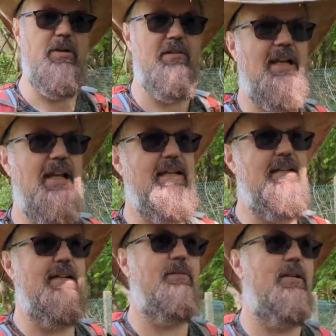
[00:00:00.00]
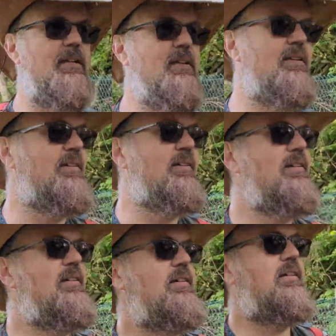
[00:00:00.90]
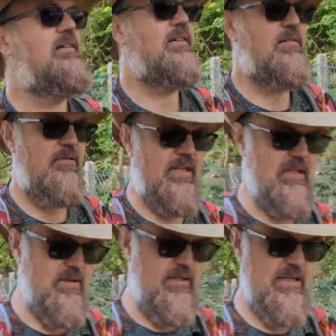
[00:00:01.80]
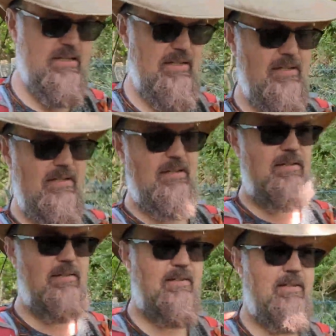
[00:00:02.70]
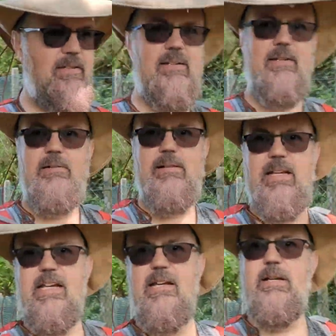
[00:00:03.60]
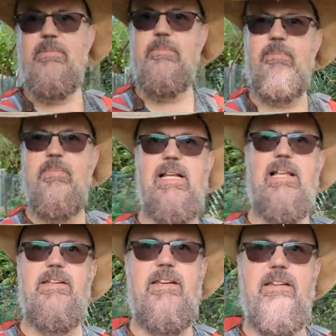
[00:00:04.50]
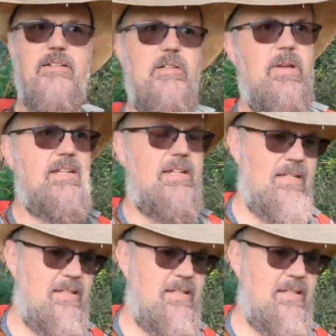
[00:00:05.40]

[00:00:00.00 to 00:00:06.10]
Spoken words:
bit of a lane down here. Very good. Glad I came out. Glad I didn't go to bed.